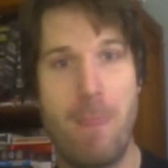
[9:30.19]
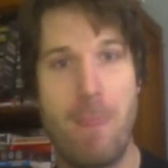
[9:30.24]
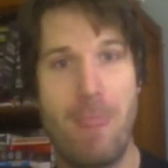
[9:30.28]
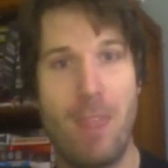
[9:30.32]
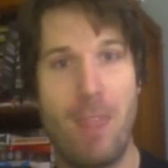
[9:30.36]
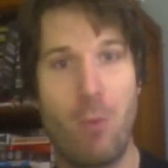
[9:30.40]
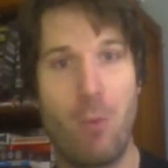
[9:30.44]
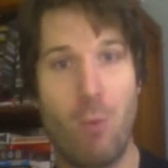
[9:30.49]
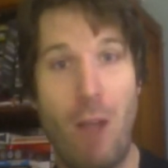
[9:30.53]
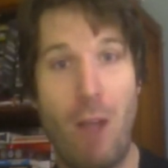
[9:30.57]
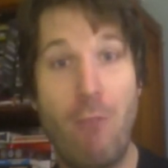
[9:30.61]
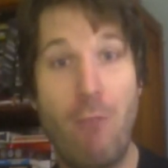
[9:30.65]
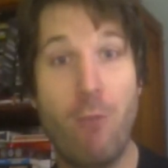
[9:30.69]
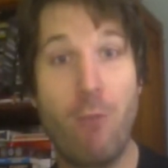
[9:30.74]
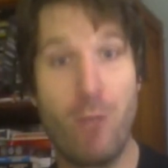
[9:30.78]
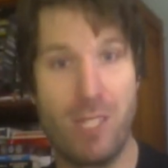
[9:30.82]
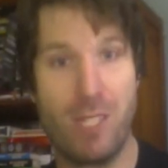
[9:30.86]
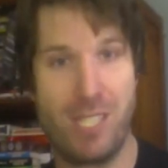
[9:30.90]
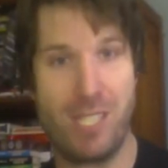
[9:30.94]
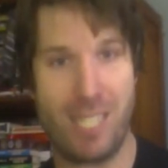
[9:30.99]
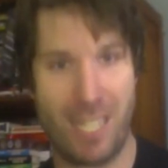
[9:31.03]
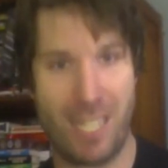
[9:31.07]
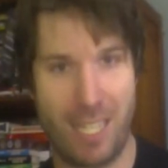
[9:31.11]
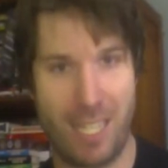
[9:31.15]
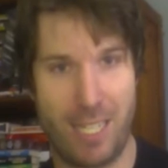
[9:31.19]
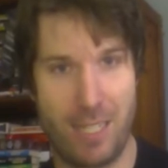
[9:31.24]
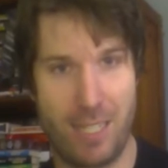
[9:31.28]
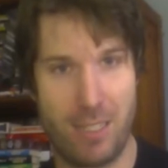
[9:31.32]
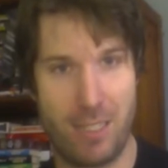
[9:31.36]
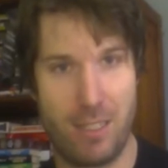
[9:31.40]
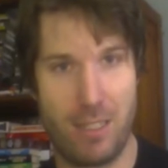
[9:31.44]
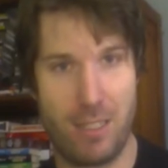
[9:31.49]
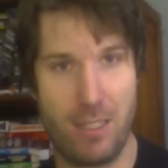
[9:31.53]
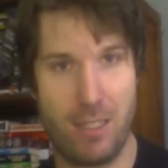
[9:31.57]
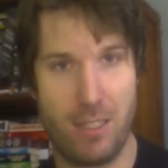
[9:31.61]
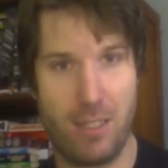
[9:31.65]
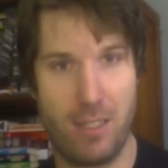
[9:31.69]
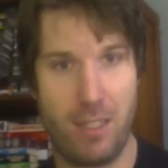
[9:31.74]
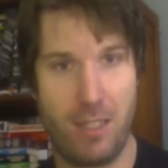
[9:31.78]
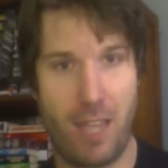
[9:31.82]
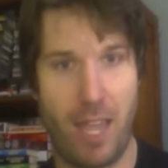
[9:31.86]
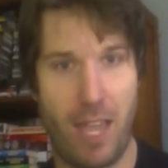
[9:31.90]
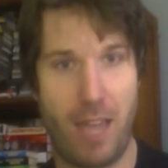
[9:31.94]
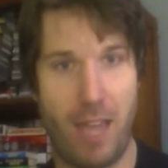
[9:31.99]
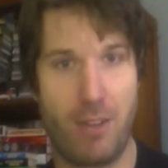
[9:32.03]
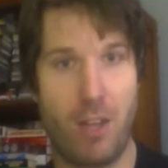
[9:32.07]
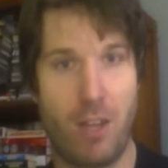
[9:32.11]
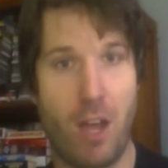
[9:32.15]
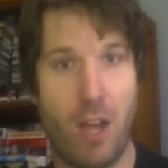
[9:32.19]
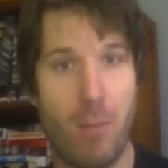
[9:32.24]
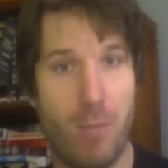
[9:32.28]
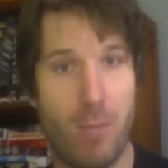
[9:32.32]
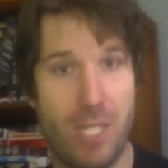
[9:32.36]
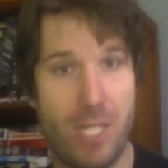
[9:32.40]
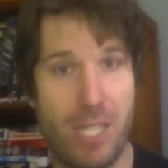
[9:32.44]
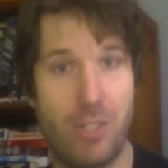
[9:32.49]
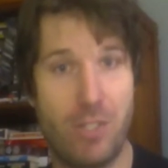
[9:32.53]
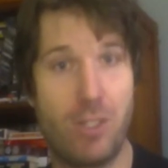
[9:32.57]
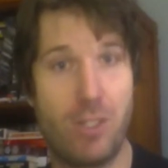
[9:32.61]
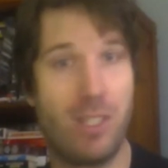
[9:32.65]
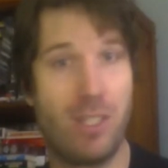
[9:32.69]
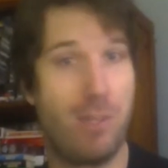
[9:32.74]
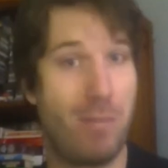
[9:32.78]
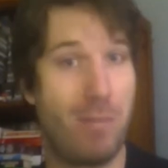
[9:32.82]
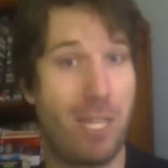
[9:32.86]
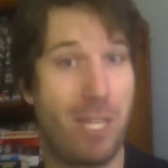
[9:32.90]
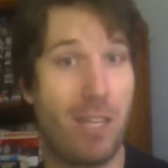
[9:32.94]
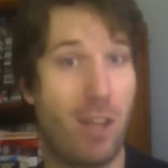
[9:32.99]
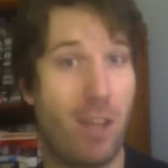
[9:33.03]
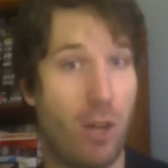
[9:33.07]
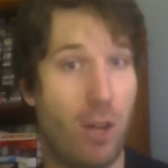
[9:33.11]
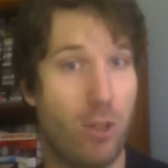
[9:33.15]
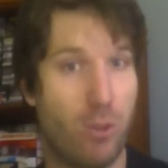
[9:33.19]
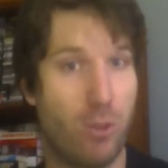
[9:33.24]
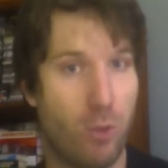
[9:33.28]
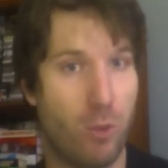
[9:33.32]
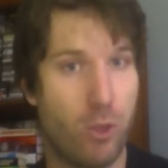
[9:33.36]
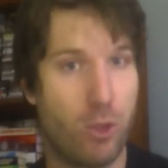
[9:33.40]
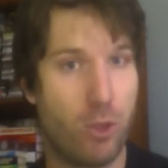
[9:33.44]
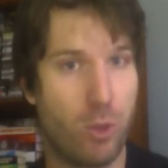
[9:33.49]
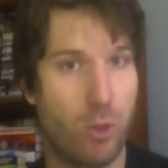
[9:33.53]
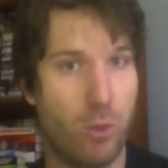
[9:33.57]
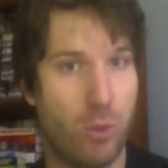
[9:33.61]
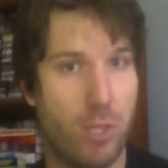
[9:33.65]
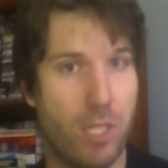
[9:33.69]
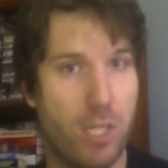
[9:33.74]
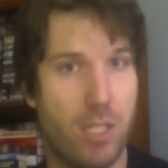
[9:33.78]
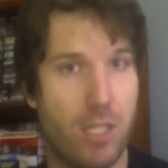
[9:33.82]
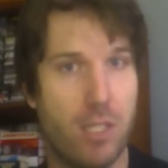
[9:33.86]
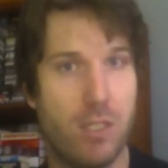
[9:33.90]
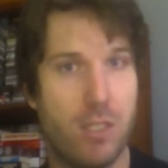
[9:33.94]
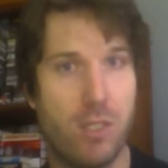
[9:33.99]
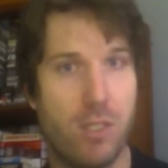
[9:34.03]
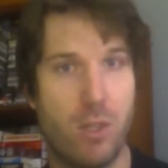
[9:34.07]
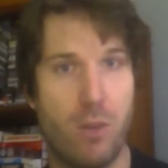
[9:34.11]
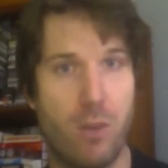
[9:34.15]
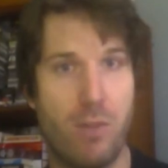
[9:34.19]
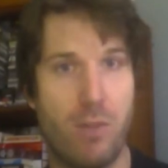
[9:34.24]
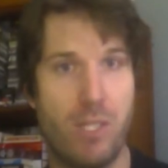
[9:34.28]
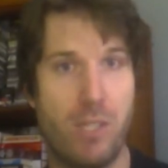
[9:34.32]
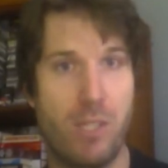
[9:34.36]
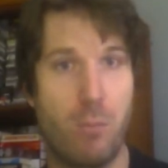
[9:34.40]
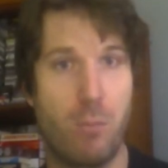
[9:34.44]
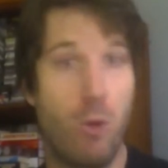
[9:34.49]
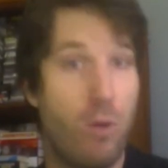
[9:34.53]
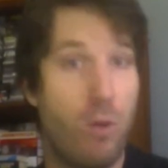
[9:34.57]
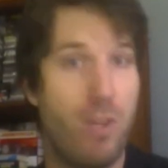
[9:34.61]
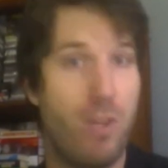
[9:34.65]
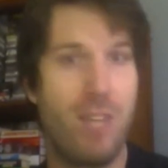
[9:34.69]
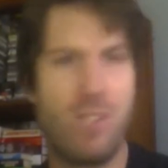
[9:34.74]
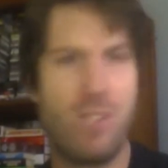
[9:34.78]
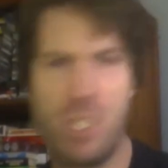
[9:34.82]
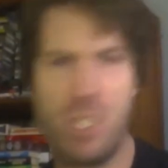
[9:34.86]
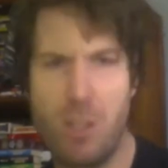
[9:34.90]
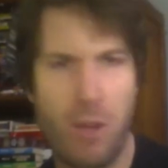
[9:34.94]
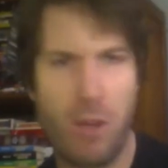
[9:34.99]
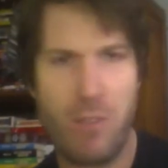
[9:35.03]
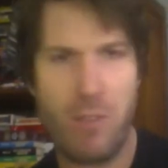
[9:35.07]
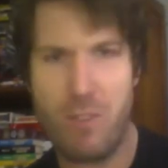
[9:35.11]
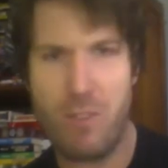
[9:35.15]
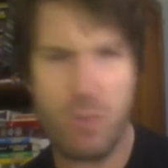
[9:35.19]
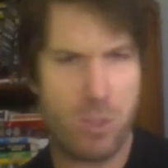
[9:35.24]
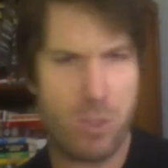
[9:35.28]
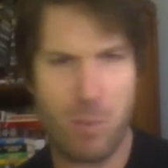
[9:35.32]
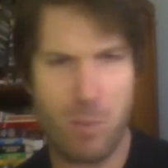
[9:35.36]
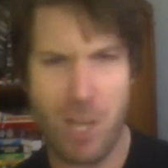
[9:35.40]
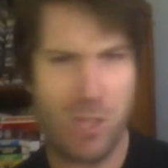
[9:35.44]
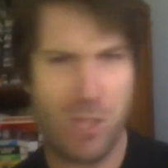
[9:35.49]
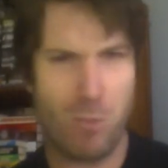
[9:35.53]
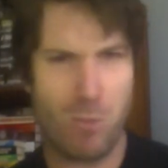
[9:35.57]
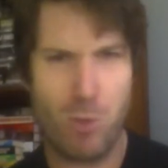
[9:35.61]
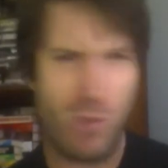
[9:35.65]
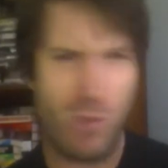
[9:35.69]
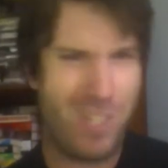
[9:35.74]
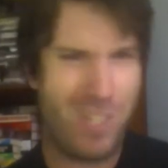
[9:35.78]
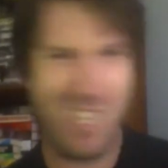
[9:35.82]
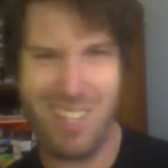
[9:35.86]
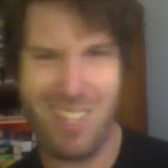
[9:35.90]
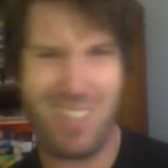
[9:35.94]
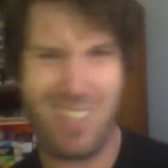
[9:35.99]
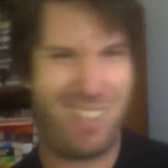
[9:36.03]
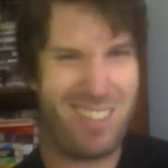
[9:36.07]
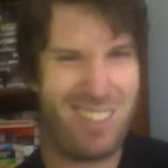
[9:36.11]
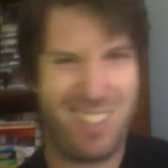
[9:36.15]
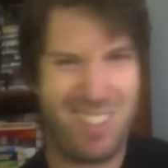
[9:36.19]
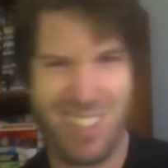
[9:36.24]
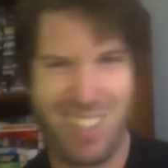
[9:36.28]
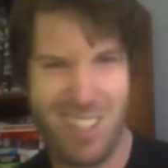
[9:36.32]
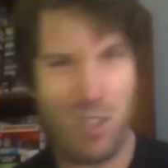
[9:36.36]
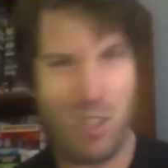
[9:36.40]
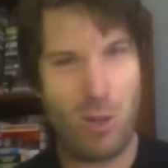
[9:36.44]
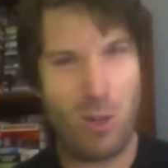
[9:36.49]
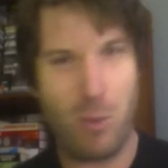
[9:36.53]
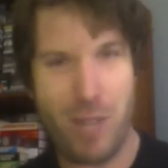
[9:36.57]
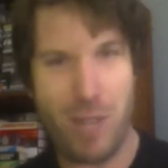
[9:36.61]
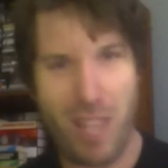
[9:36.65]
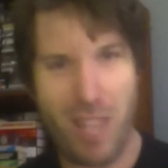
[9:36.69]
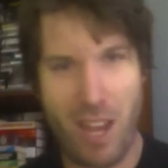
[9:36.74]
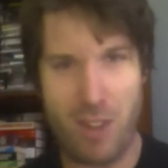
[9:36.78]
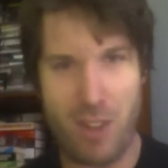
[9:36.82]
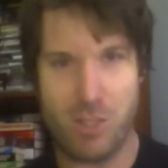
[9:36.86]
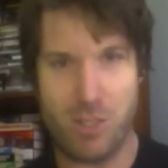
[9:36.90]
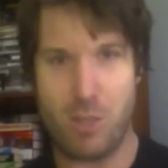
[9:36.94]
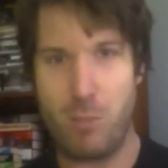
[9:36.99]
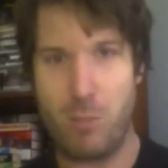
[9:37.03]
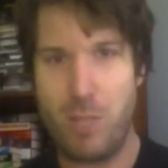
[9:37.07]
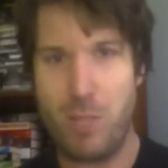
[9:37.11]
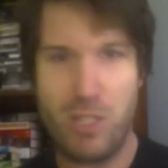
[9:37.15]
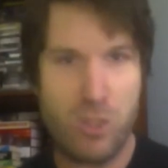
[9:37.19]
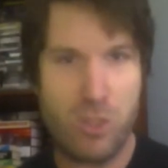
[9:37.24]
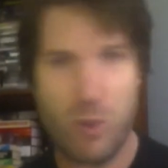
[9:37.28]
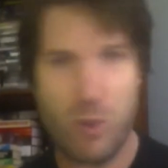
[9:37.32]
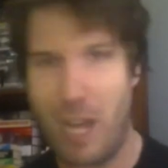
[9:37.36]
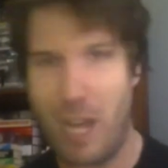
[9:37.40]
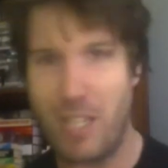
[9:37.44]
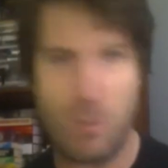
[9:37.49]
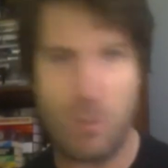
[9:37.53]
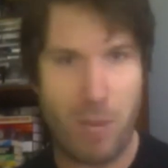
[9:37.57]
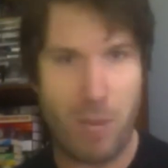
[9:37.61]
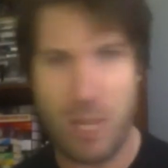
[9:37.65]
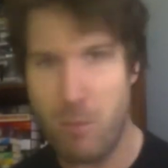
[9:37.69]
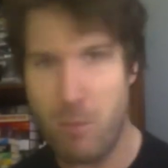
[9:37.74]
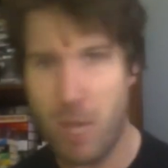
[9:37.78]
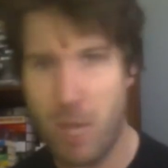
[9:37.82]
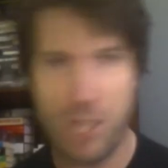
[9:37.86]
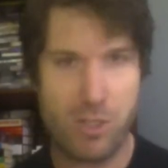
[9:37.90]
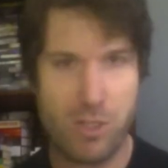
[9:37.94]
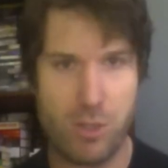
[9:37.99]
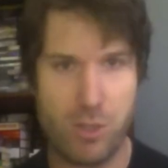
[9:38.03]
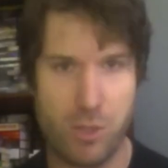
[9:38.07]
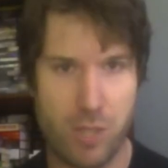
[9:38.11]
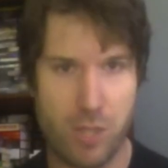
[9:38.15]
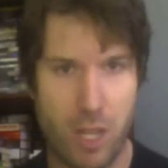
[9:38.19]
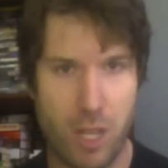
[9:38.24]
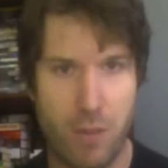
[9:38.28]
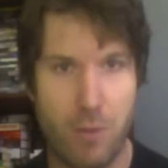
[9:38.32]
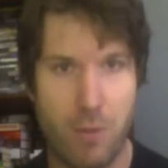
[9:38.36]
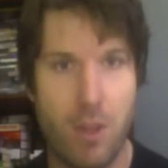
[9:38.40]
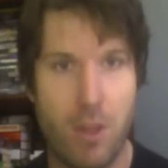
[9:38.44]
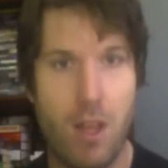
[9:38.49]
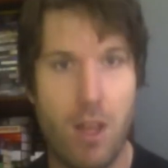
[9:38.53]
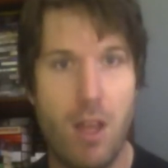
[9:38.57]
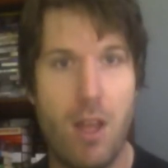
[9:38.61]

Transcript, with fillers: referencing it and co- potentially being controversial with it. So if it's a movie, it's not. If it's a monster movie, yeah, nobody cares. They'll be distracted by the monster stuff.